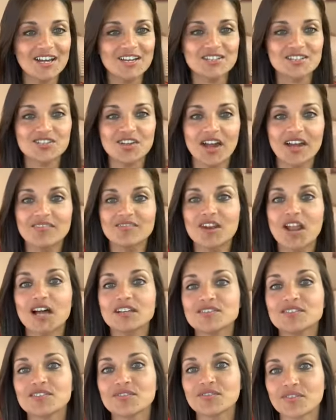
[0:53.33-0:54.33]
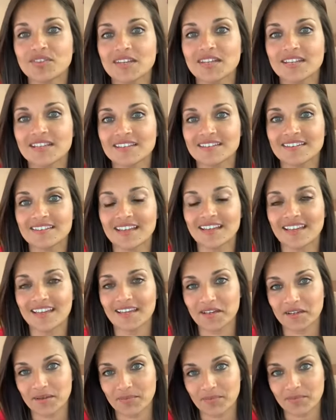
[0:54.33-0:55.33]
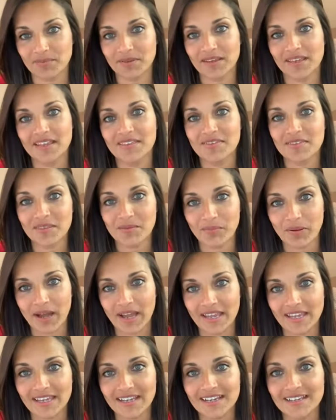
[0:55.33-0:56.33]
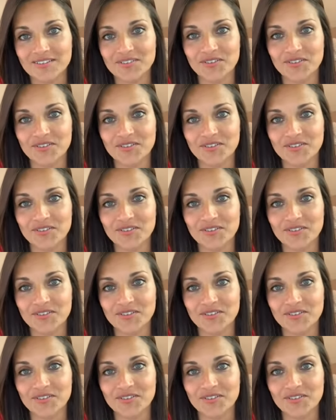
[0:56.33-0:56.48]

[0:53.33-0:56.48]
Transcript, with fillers: So I have lots of things in the pike.